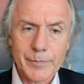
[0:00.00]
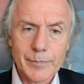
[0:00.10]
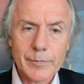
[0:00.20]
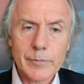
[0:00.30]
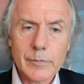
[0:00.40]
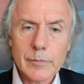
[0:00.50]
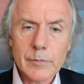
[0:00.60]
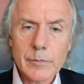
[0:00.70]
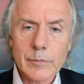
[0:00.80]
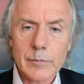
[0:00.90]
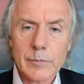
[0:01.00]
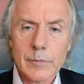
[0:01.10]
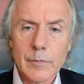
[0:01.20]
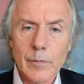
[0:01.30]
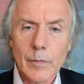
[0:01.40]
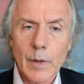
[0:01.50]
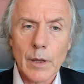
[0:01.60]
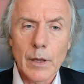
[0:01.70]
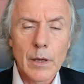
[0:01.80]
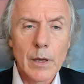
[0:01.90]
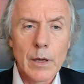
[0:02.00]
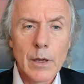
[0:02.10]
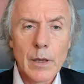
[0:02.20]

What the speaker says: Nothing is said.